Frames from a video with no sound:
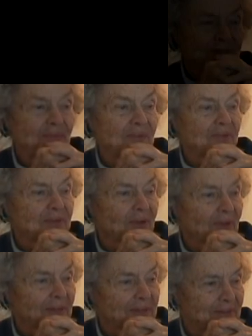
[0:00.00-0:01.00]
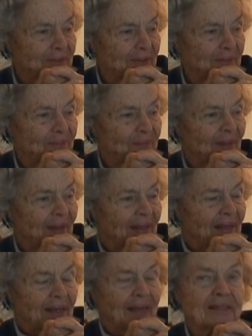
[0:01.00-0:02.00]
As we were talking to him,
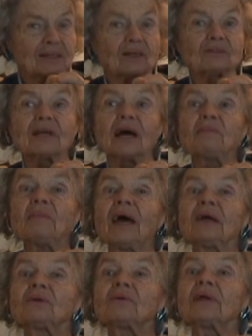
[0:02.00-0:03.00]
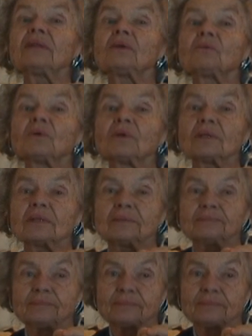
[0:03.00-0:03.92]
he goes, I'm angry at the world.